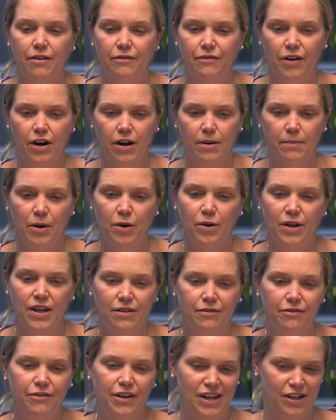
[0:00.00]
firm,
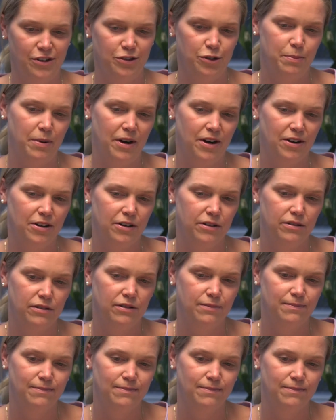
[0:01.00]
O'Keefe Financial Partners.